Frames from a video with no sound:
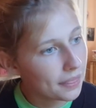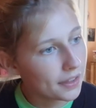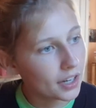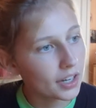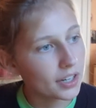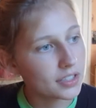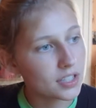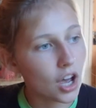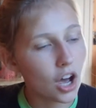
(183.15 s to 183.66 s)

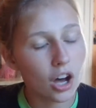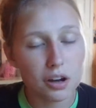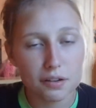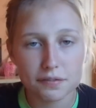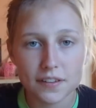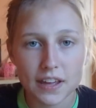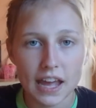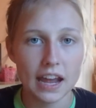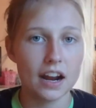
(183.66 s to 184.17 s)
There's
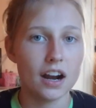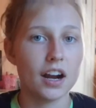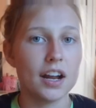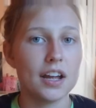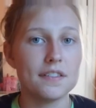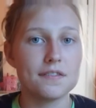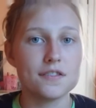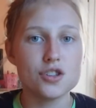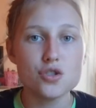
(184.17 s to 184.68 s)
hoof care.
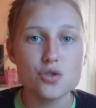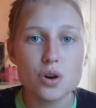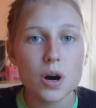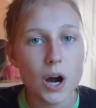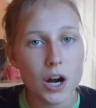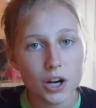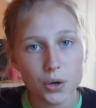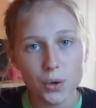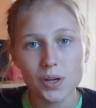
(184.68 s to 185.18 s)
If you
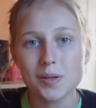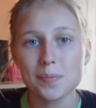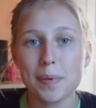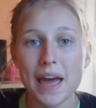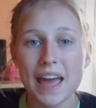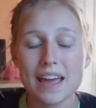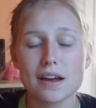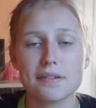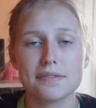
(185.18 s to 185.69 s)
are going to
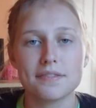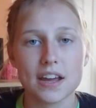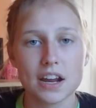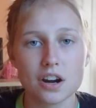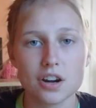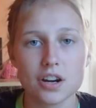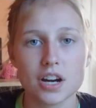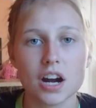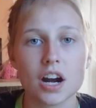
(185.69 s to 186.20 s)
pay a
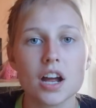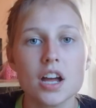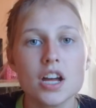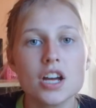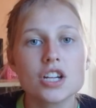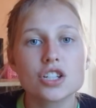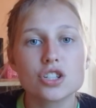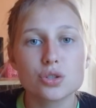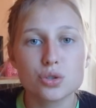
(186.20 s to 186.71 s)
farrier
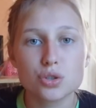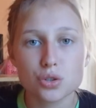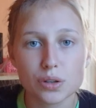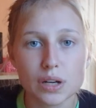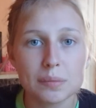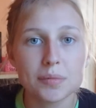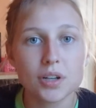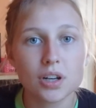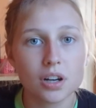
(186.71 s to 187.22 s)
to
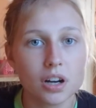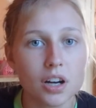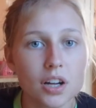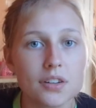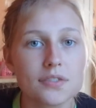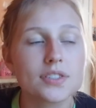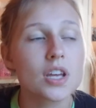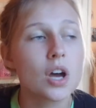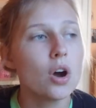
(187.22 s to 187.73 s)
trim your
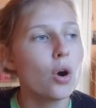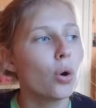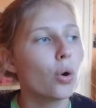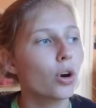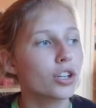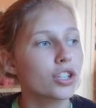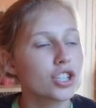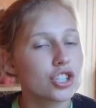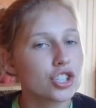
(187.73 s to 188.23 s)
hooves
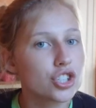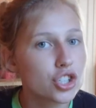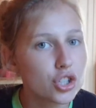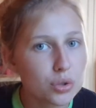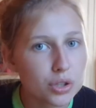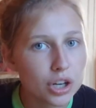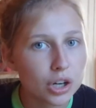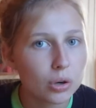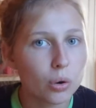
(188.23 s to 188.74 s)
or to
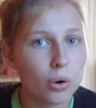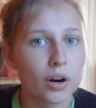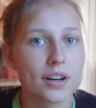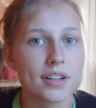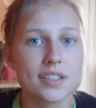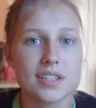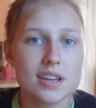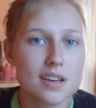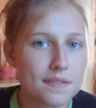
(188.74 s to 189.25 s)
shoe your
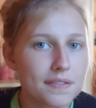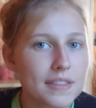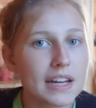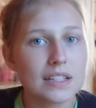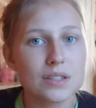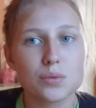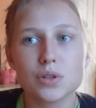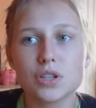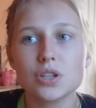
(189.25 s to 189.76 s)
horse, if
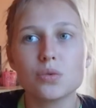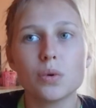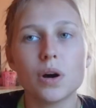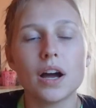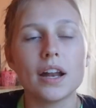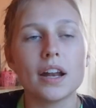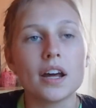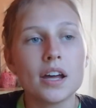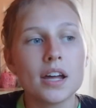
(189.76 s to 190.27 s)
that's what you
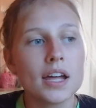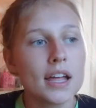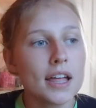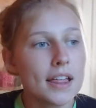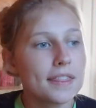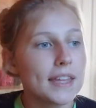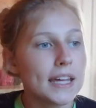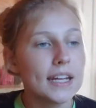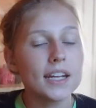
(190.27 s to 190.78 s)
want,
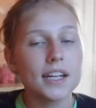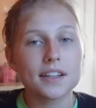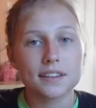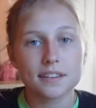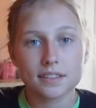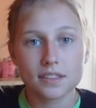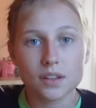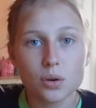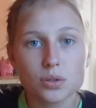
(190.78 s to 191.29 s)
then
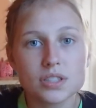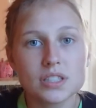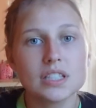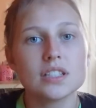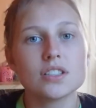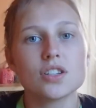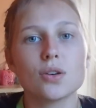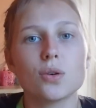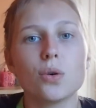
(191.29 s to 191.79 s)
those
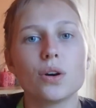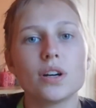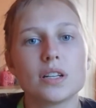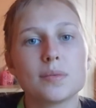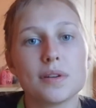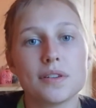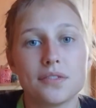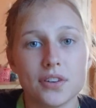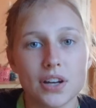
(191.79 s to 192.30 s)
things are
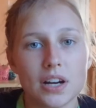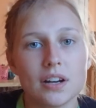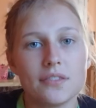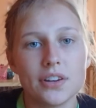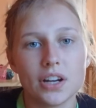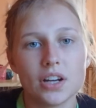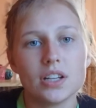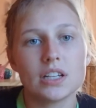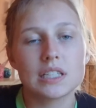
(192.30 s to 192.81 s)
going to be very,
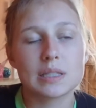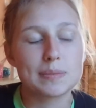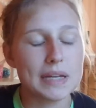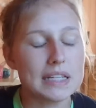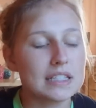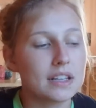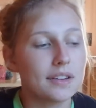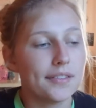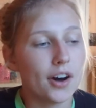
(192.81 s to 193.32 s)
very
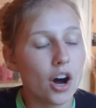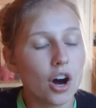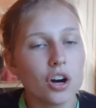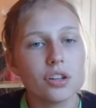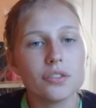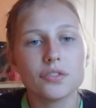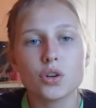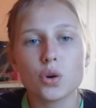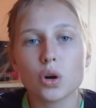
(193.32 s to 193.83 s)
expensive.
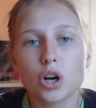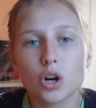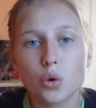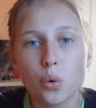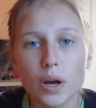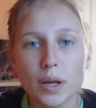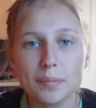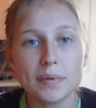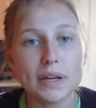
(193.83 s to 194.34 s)
All of your
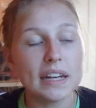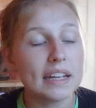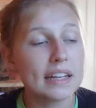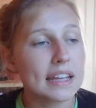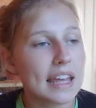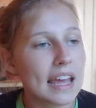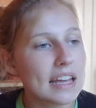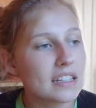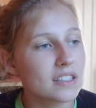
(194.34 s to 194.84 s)
equipment,
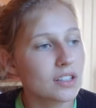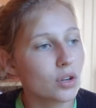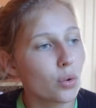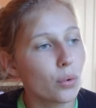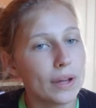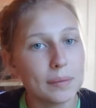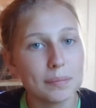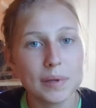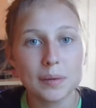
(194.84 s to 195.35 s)
in case
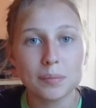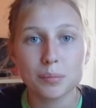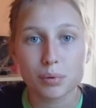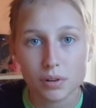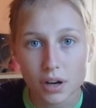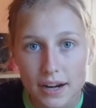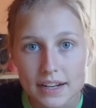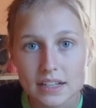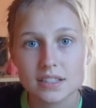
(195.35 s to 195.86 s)
equipment
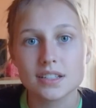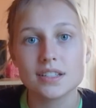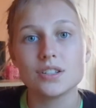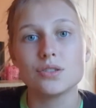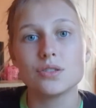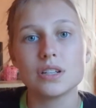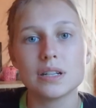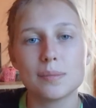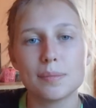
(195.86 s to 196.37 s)
breaks and
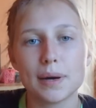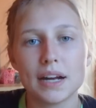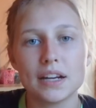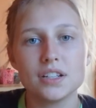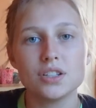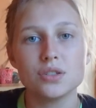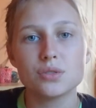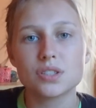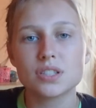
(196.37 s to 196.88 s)
you need to
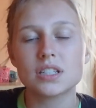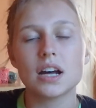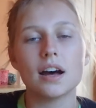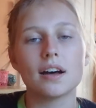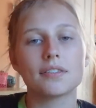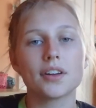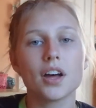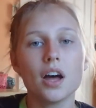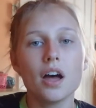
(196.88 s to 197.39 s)
buy new
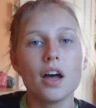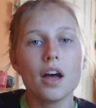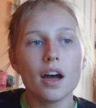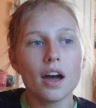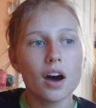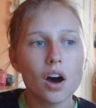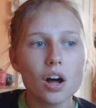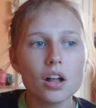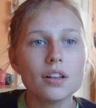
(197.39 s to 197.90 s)
stuff,
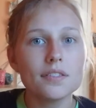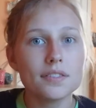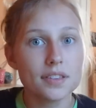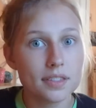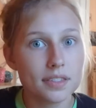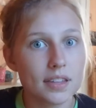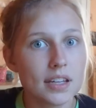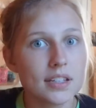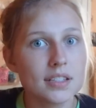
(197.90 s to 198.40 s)
all of
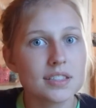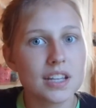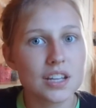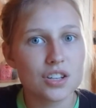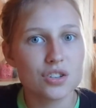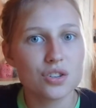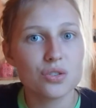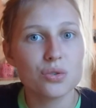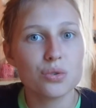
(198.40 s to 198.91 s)
the things
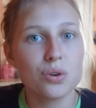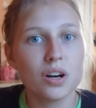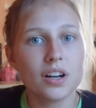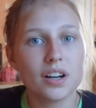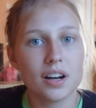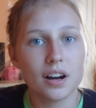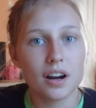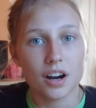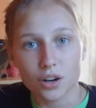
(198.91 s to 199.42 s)
that you
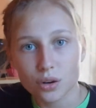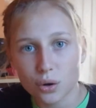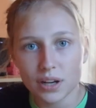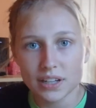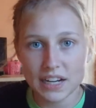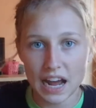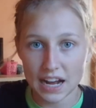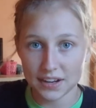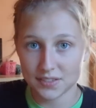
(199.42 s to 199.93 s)
are
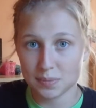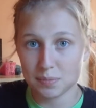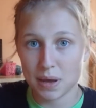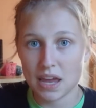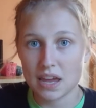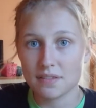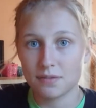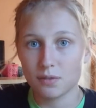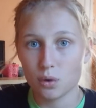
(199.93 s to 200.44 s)
going to have to
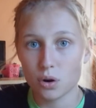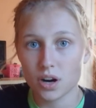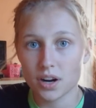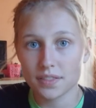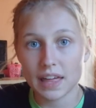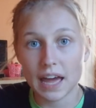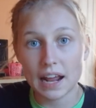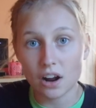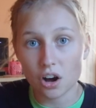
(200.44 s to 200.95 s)
pay
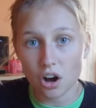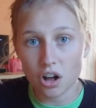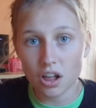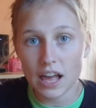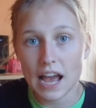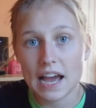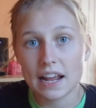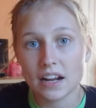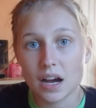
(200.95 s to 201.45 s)
for that
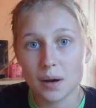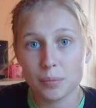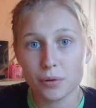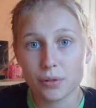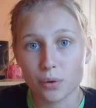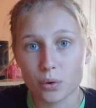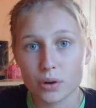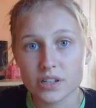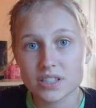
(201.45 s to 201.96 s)
all add up
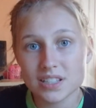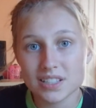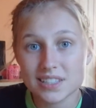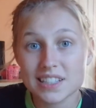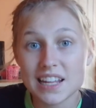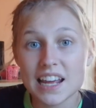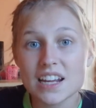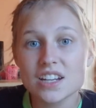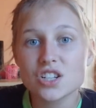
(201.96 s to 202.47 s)
with
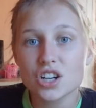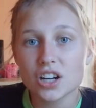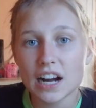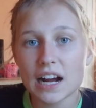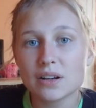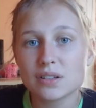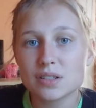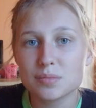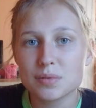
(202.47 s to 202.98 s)
horses, they
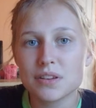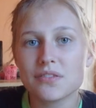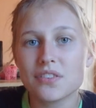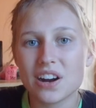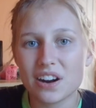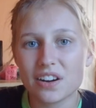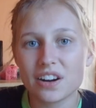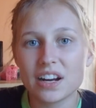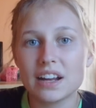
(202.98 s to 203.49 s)
turn out to be
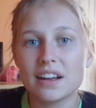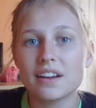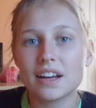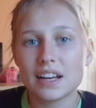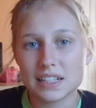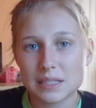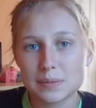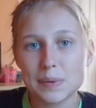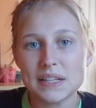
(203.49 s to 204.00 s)

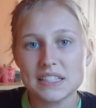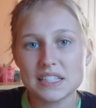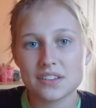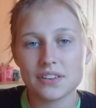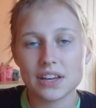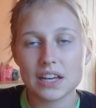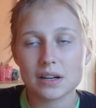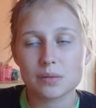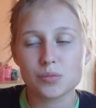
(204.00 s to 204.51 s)
very
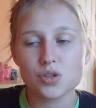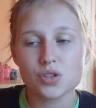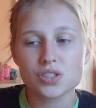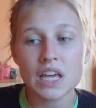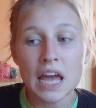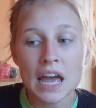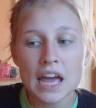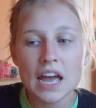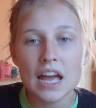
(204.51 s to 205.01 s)
expensive
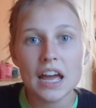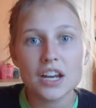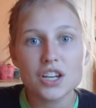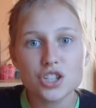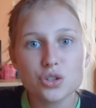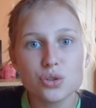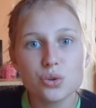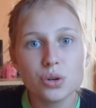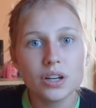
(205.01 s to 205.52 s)
animals,
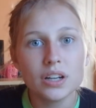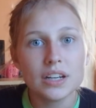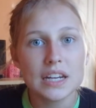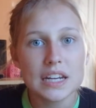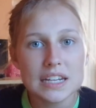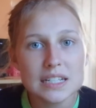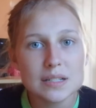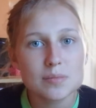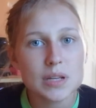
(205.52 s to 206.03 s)
and you
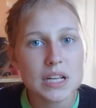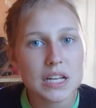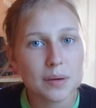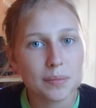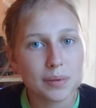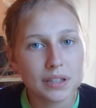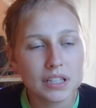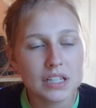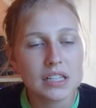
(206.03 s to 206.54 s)
need to be
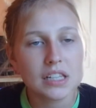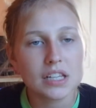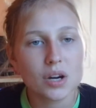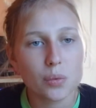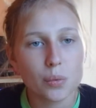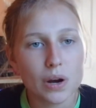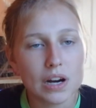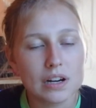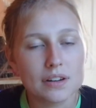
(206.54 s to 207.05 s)
completely
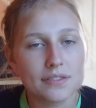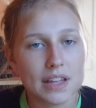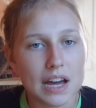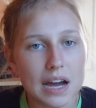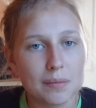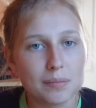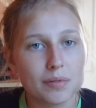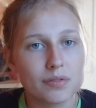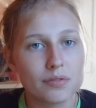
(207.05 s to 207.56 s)
aware of
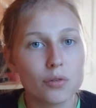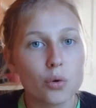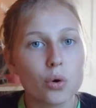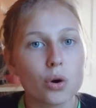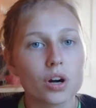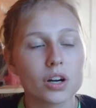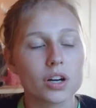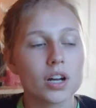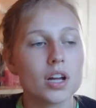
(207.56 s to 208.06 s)
that
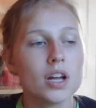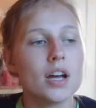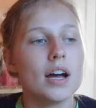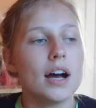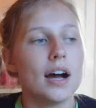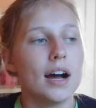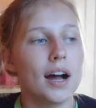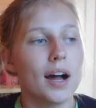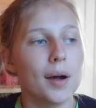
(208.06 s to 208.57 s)
before
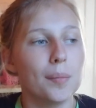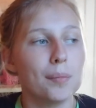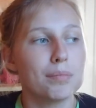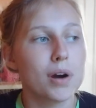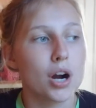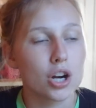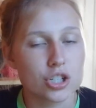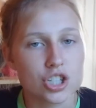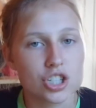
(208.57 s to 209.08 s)

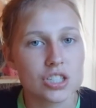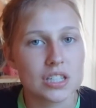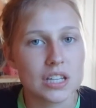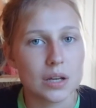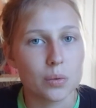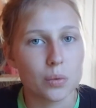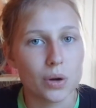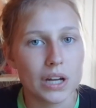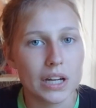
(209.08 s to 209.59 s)
um,
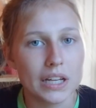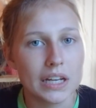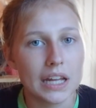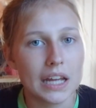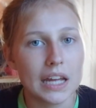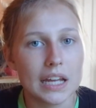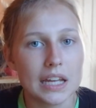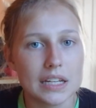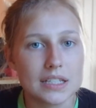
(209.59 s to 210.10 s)
purchasing
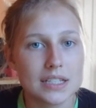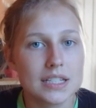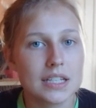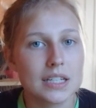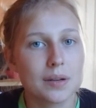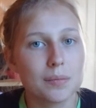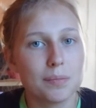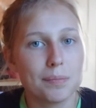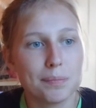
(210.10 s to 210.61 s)
one
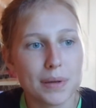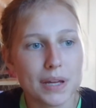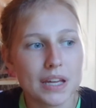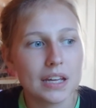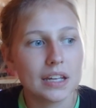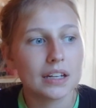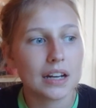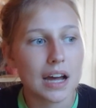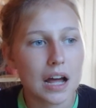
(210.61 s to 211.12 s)
and
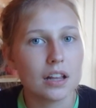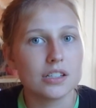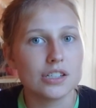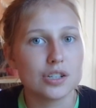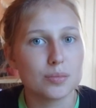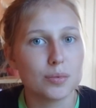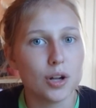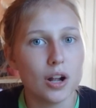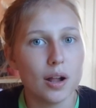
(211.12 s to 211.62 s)
being
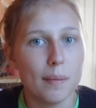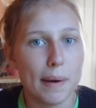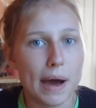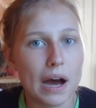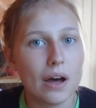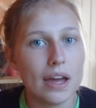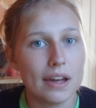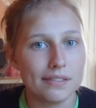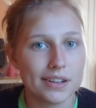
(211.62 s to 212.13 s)
knowledgeable
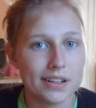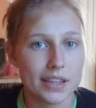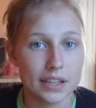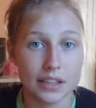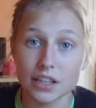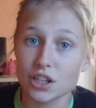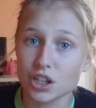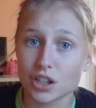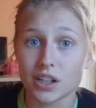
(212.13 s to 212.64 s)
about
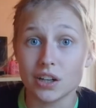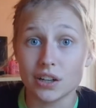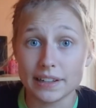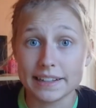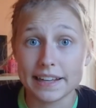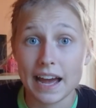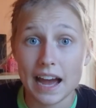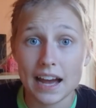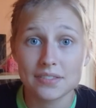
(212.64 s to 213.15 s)
everything that you're
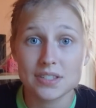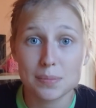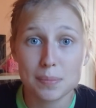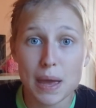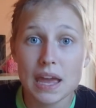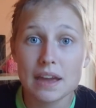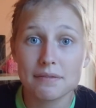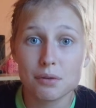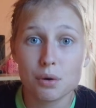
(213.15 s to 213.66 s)
going to have to
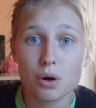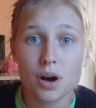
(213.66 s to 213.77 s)
pay